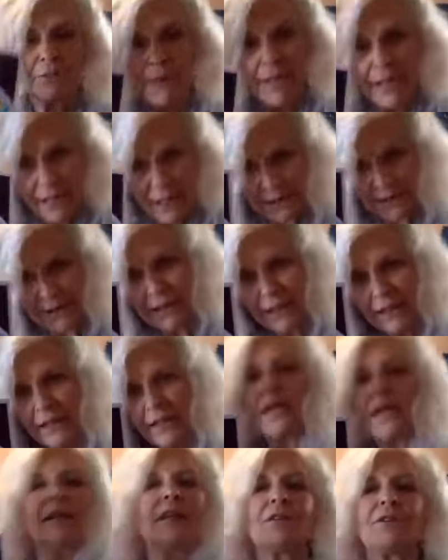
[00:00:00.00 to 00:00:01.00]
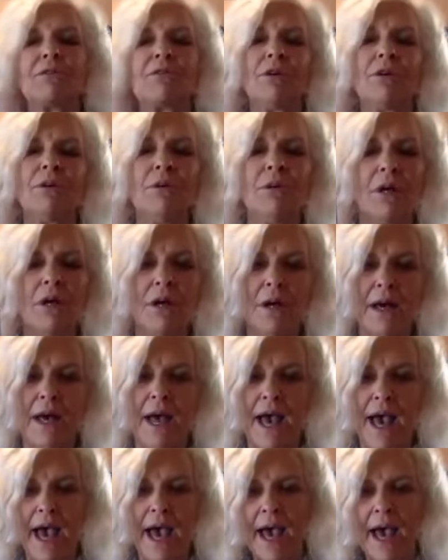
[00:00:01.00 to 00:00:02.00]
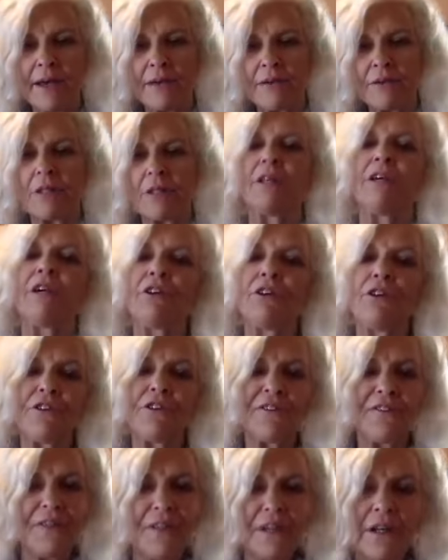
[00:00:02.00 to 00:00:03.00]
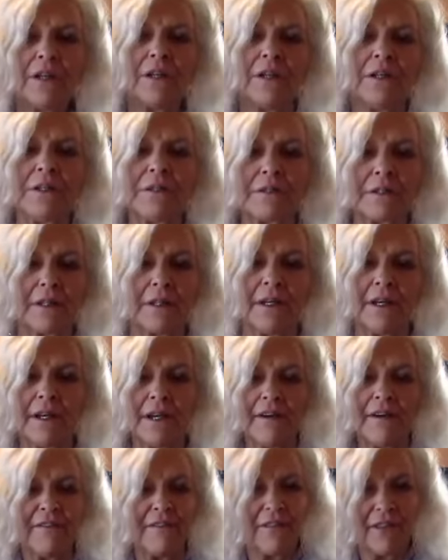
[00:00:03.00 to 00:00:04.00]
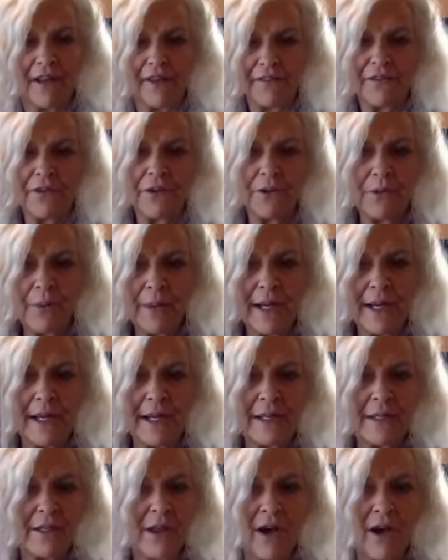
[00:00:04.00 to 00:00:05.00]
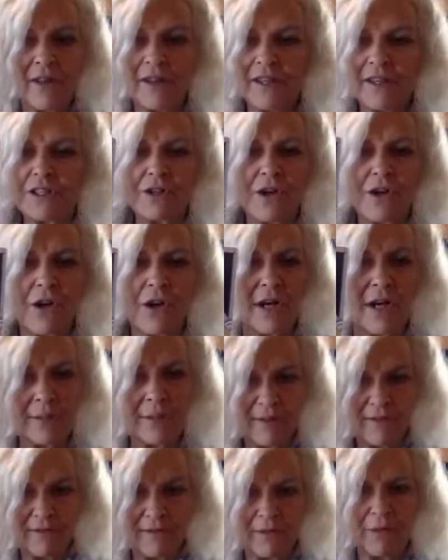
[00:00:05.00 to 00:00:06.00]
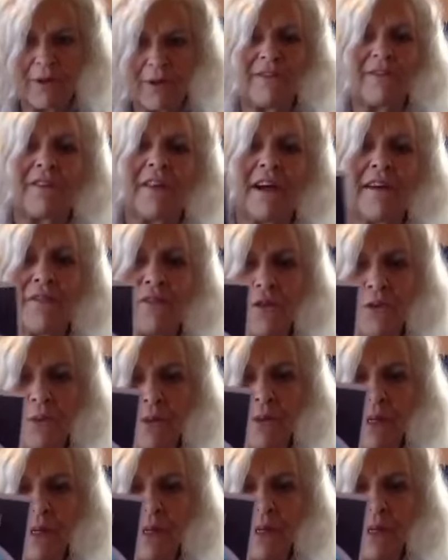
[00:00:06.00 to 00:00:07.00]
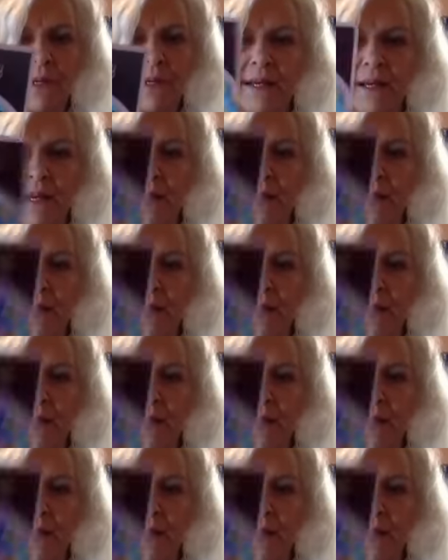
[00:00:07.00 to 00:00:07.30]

Michael to cut it through and clear your field, fluff your wings, all these cards before, fluff your wings